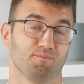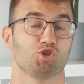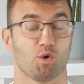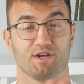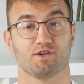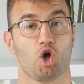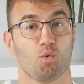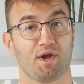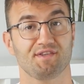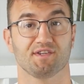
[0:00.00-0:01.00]
So as
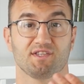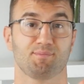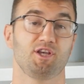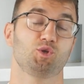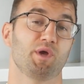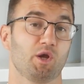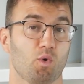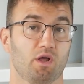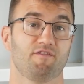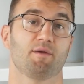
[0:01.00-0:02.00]
always, speak to a
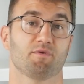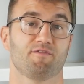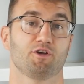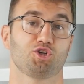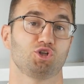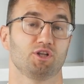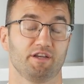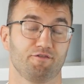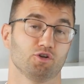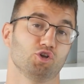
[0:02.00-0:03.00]
qualified professional
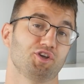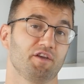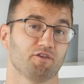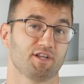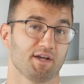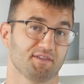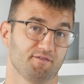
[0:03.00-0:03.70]
if you're looking for tax